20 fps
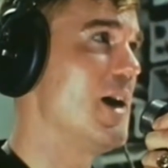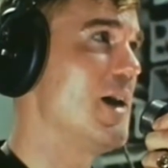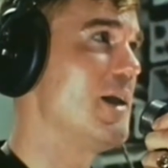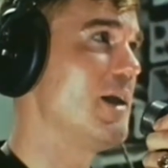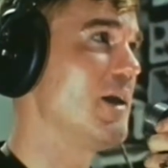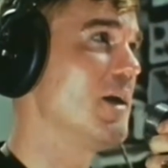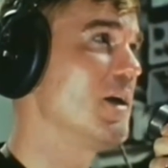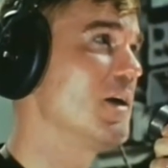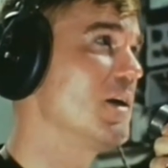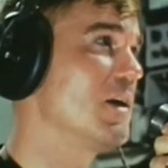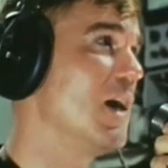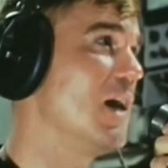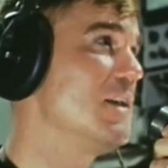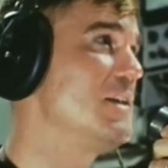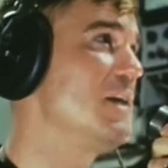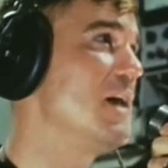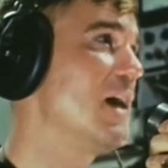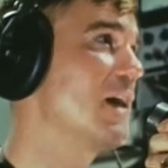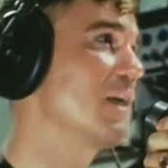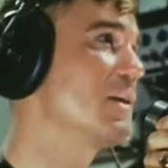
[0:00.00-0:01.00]
I,
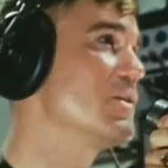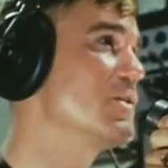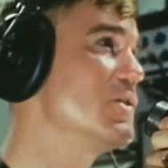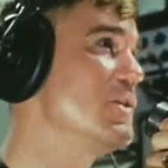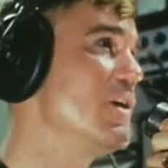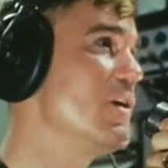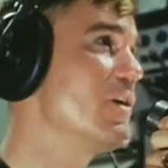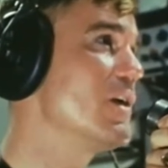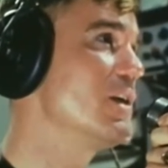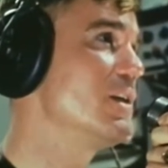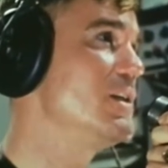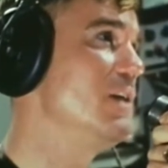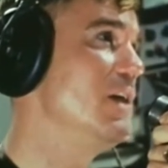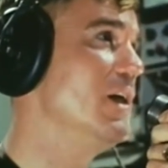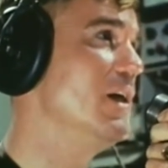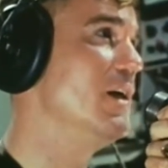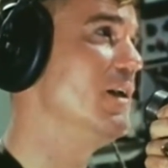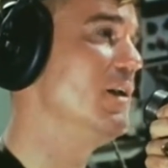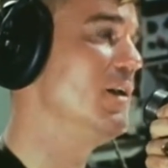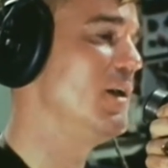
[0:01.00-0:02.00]
contact Sierra
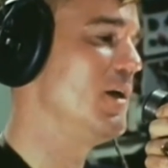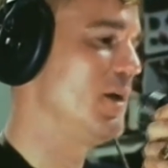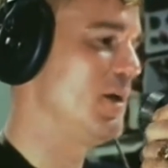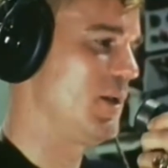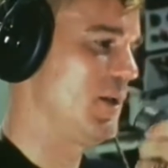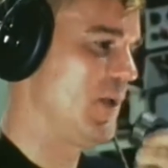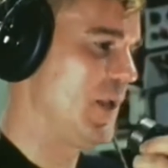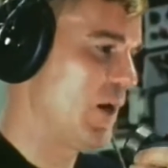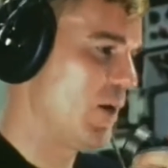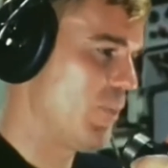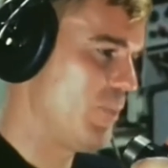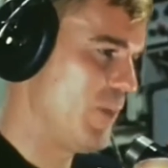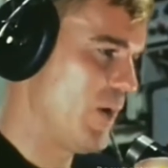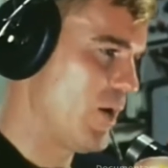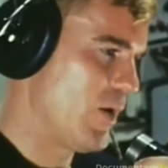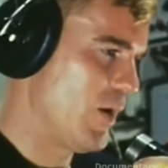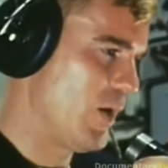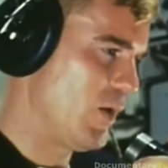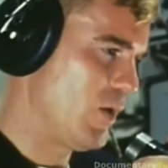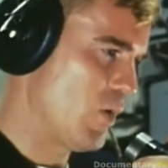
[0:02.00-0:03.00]
10, now
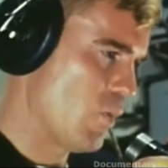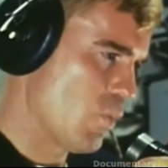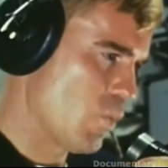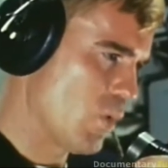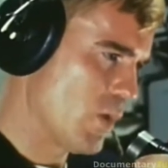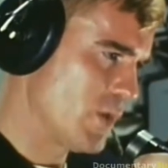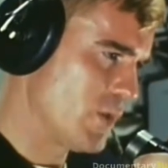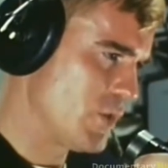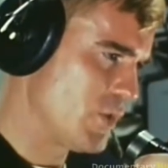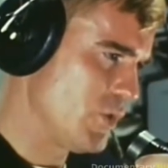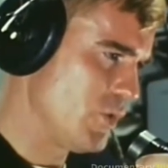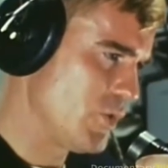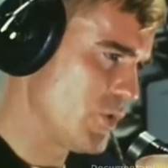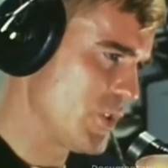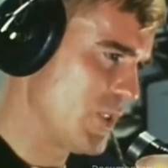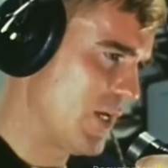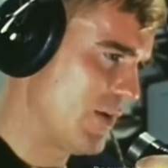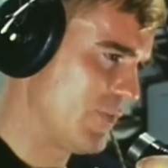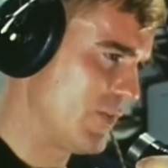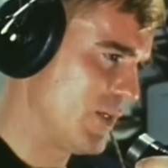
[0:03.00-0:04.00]
bearing
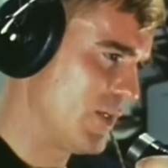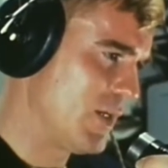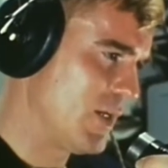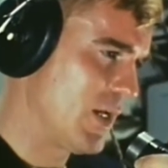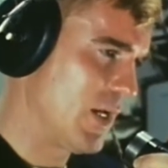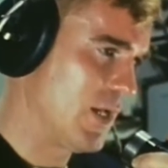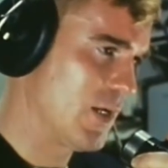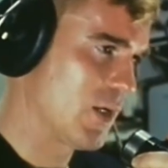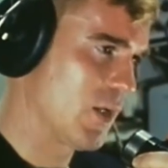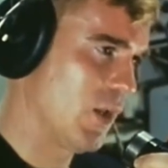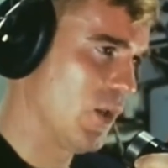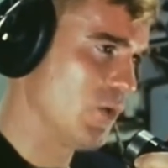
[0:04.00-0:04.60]
127 and